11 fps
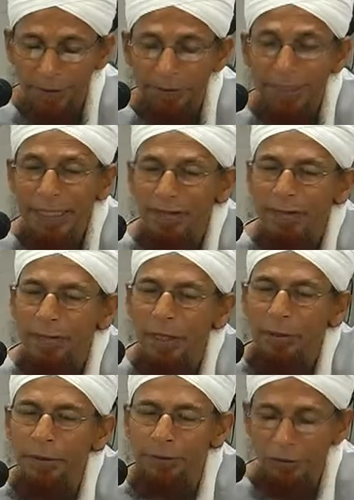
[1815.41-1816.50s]
These
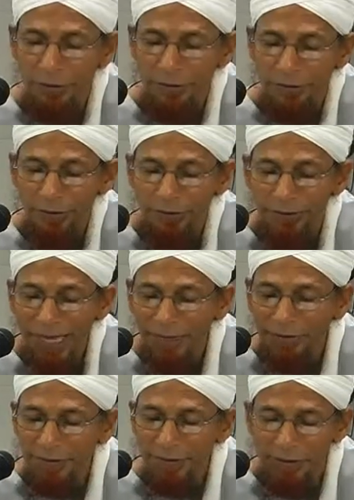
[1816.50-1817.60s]
conditions of
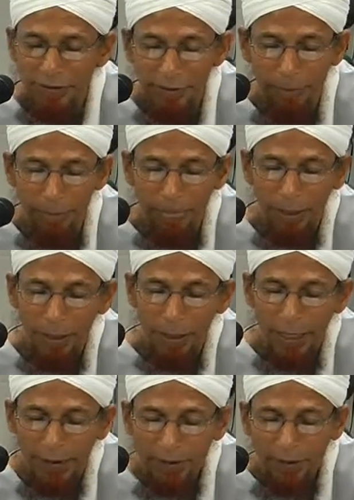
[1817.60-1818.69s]
ecstasy
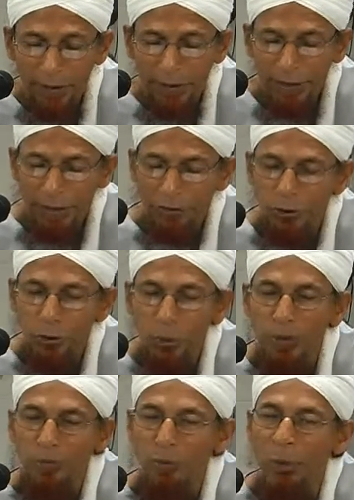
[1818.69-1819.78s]
have nothing to do
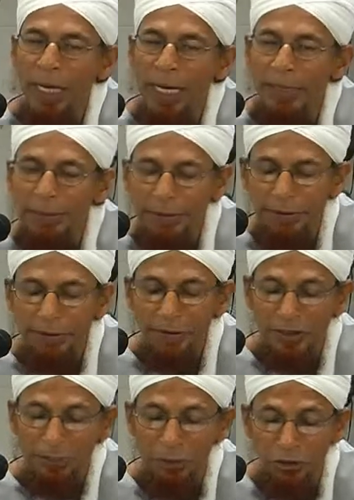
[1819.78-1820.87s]
with ruhaniyat
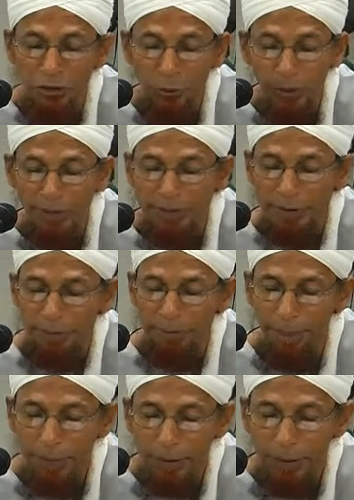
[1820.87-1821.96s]
and spiritualism.
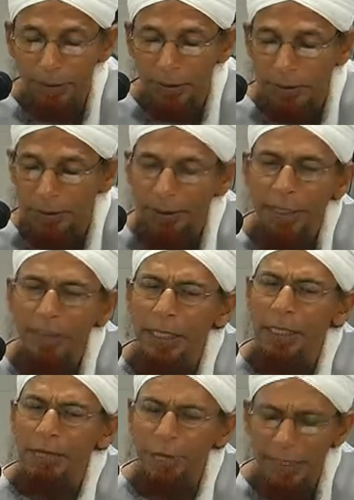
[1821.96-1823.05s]
He then
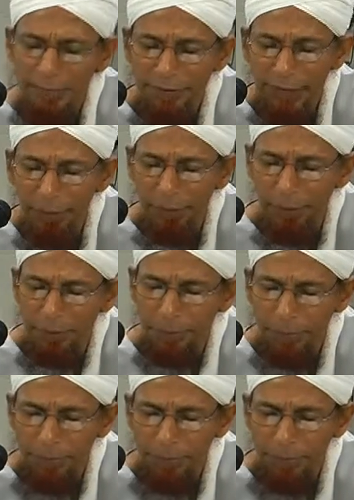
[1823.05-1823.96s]
gave an example.